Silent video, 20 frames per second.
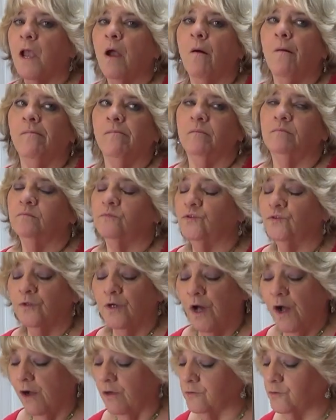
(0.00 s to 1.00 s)
You
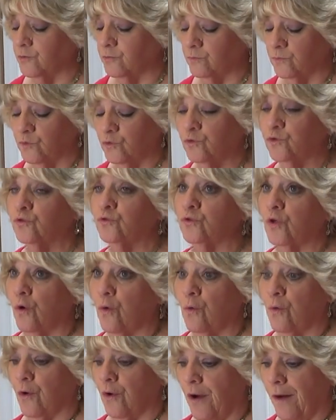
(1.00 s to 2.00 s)
guys, it's
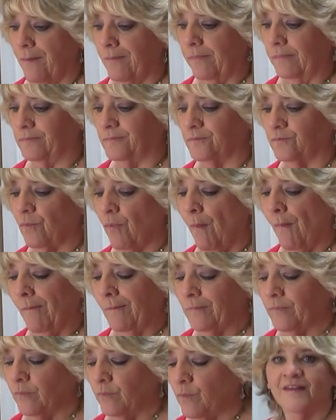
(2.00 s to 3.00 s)
so good.
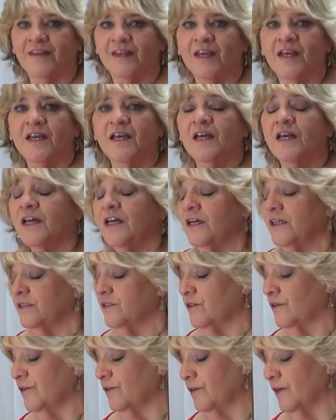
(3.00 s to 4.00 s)

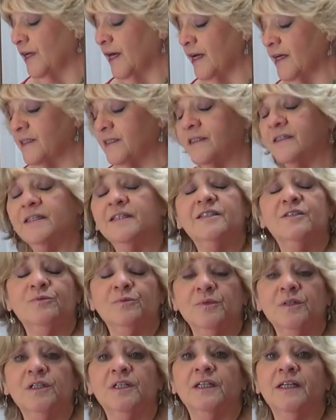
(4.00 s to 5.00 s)
So guys, this
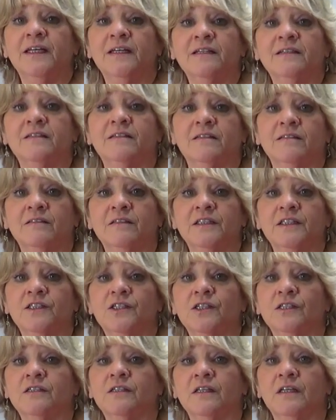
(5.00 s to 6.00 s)
really is
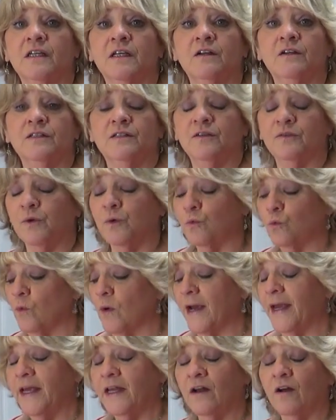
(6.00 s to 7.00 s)
delicious, and it is a
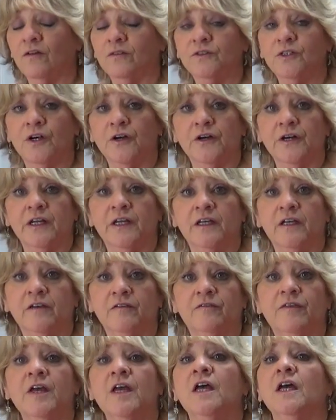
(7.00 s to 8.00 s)
great
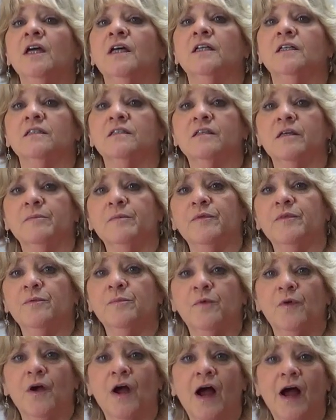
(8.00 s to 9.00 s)
alternative to some of the
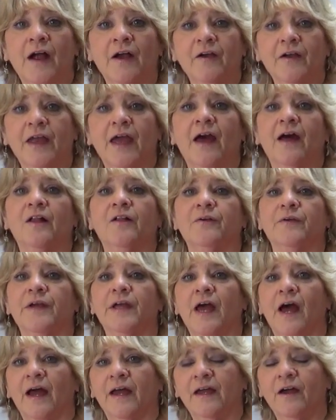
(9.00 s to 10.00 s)
more higher calorie,
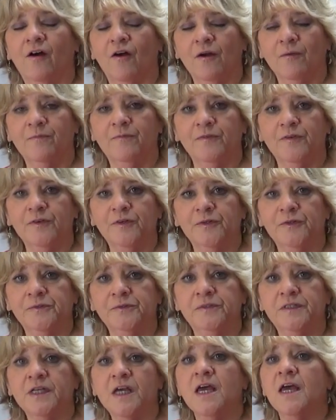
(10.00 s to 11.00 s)
high carb
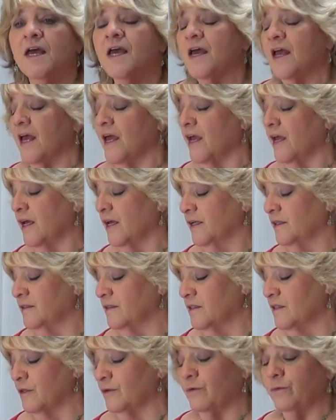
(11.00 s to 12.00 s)
foods.
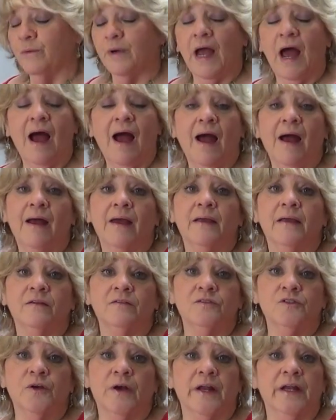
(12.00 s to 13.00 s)
And so I
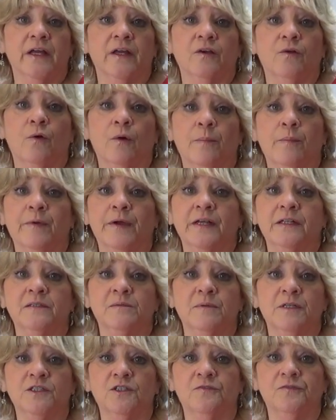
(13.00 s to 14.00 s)
try to incorporate as
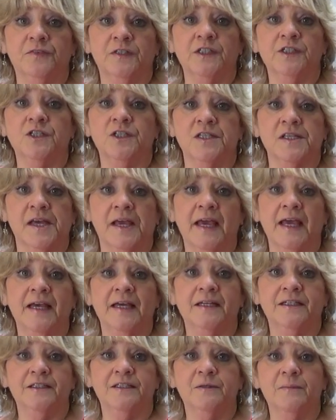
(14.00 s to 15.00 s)
much fish as I
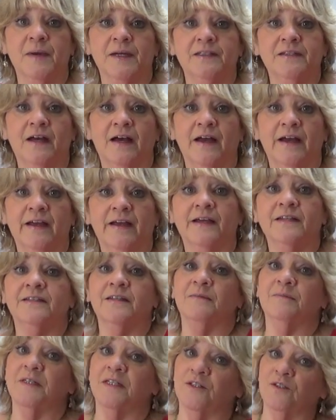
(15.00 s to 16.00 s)
can into my diet because
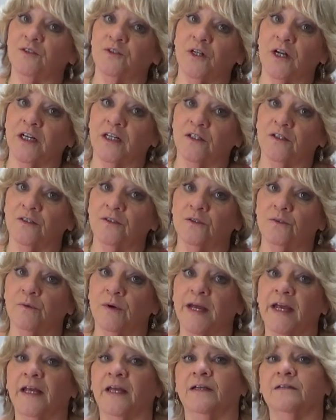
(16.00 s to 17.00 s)
I'm still trying to lose
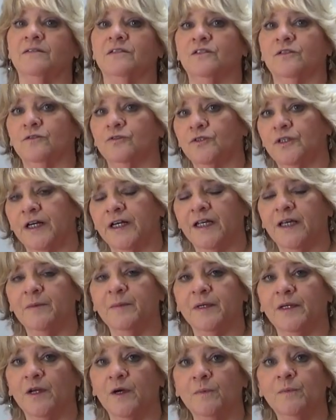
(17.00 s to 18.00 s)
weight. I'm still trying to get
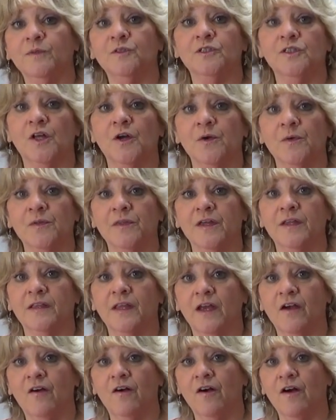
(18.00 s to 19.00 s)
my numbers lower than
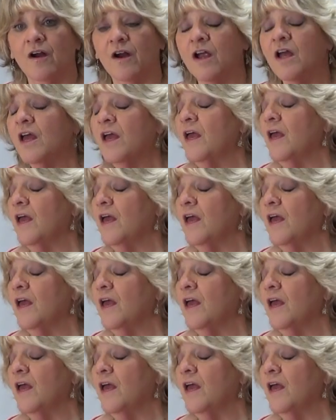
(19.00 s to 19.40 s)
they are.